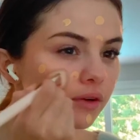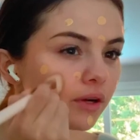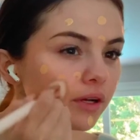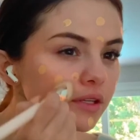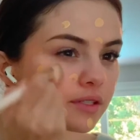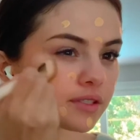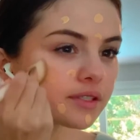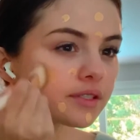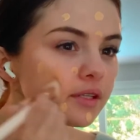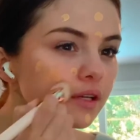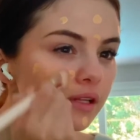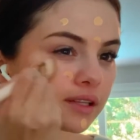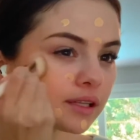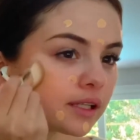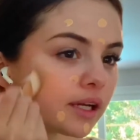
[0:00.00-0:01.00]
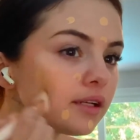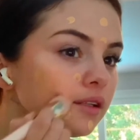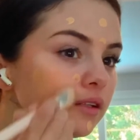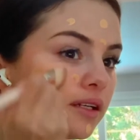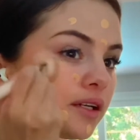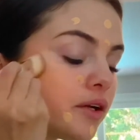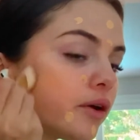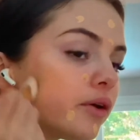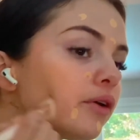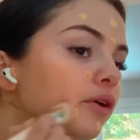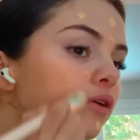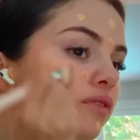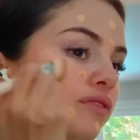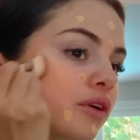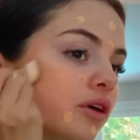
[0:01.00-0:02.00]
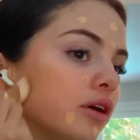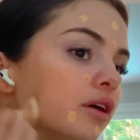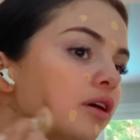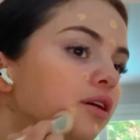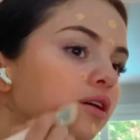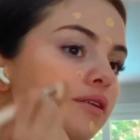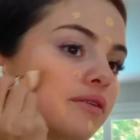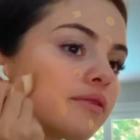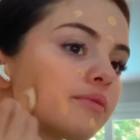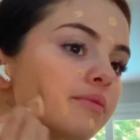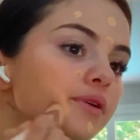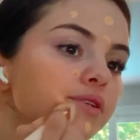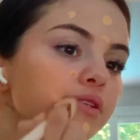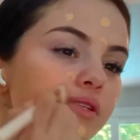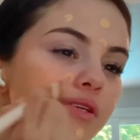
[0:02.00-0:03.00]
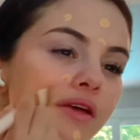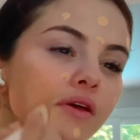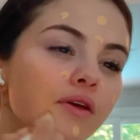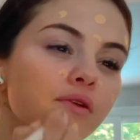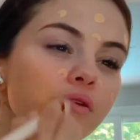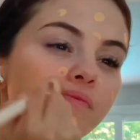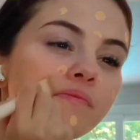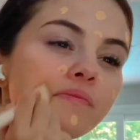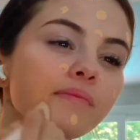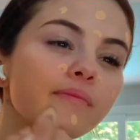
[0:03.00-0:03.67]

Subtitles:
is lightly go over my skin.